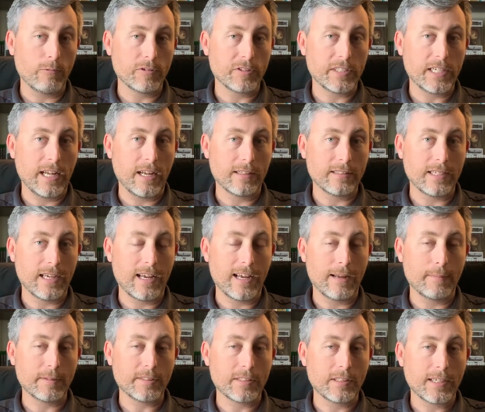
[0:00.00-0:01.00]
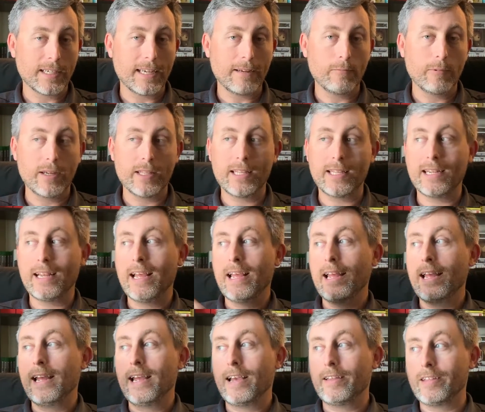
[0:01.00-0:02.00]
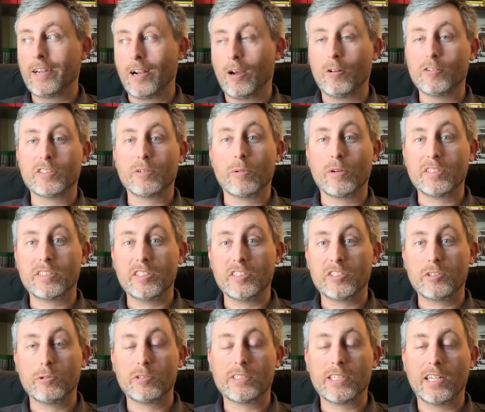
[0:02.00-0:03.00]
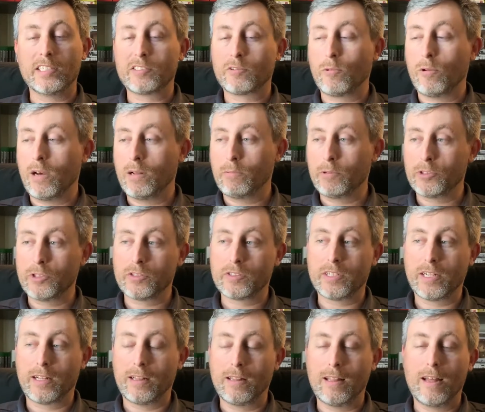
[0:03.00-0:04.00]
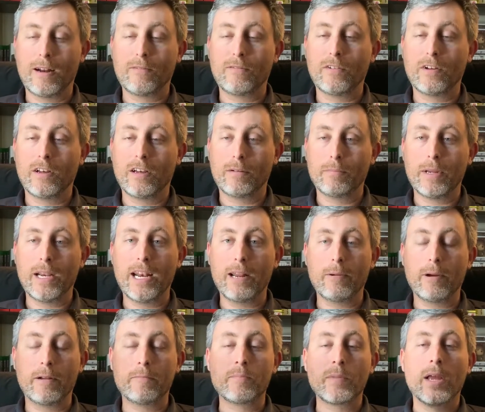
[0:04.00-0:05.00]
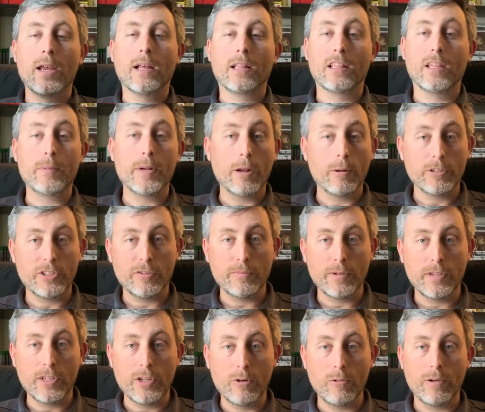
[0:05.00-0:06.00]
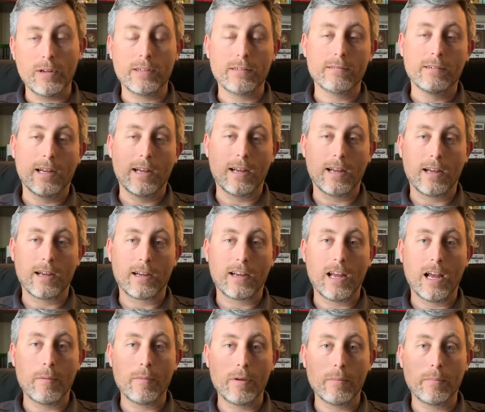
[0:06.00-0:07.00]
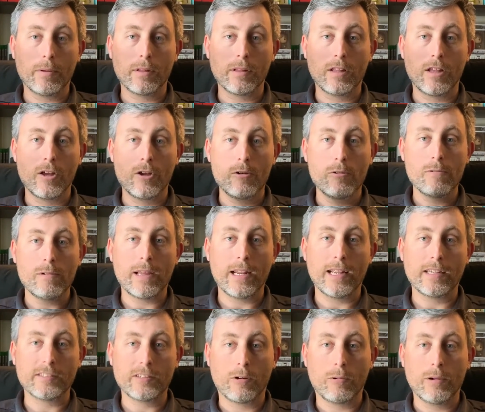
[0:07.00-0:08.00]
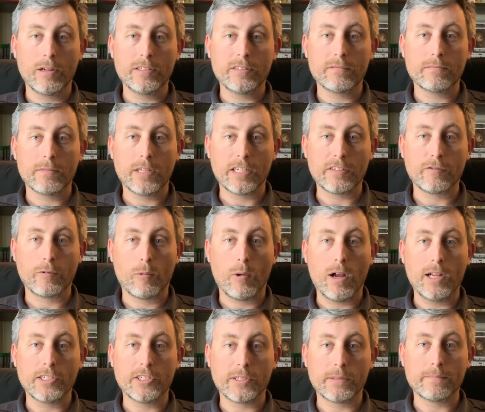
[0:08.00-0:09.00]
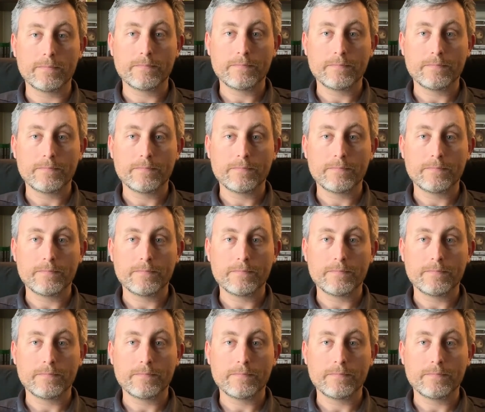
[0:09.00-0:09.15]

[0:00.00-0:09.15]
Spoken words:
We'll see how time is looking with it. And then I also want to see Suicide Squad, which looks like a lot of fun. But anyway, let me know what you've been doing. Comment below. And as always, thanks for watching.